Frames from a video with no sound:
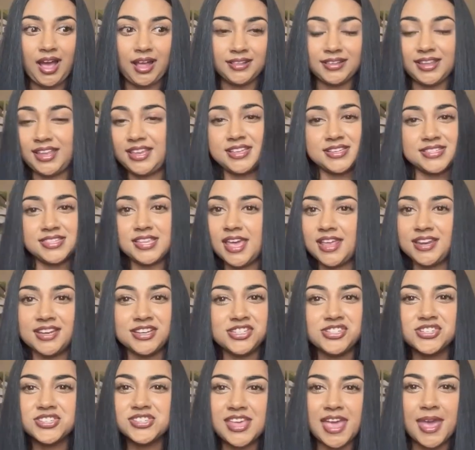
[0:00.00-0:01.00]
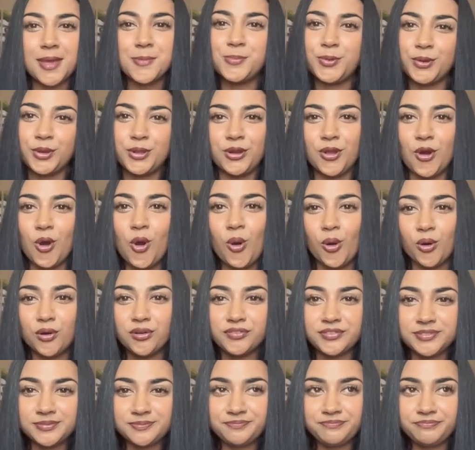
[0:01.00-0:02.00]
Like I said, I just kept putting it
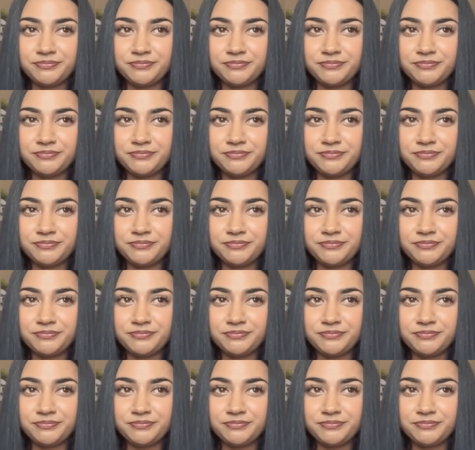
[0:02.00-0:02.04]
off.